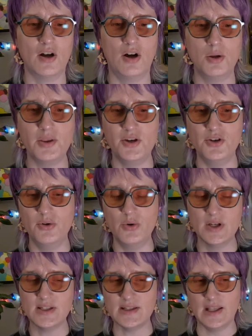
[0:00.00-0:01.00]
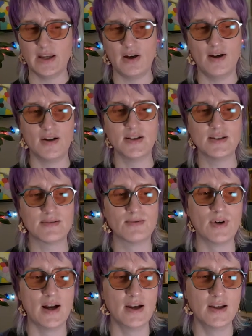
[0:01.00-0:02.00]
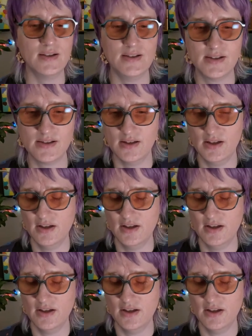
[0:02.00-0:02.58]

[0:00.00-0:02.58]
all the newest, like hottest rides,